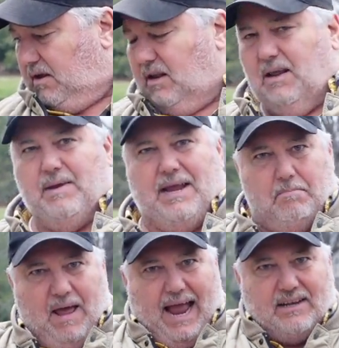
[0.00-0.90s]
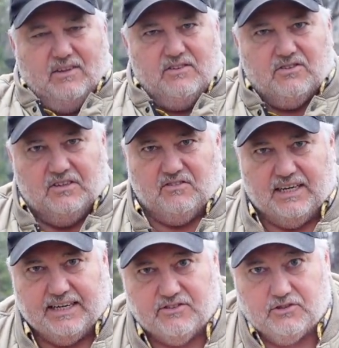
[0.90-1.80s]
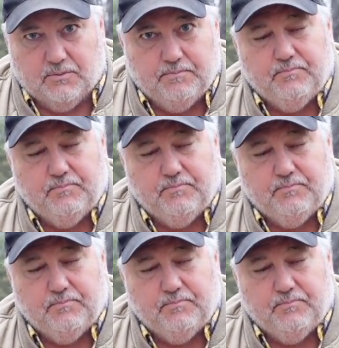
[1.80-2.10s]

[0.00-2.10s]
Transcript: let me get back to the seasoning issue.